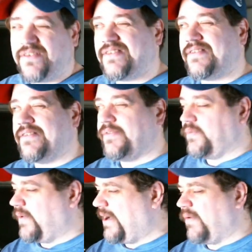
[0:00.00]
This is the
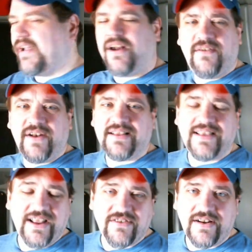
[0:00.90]
wow, we got off on a
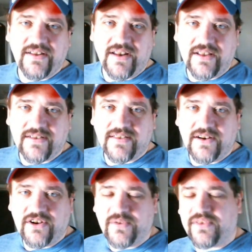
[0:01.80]
tangent here that has nothing
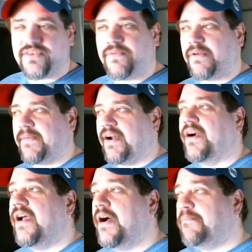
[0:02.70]
to do with the subject matter.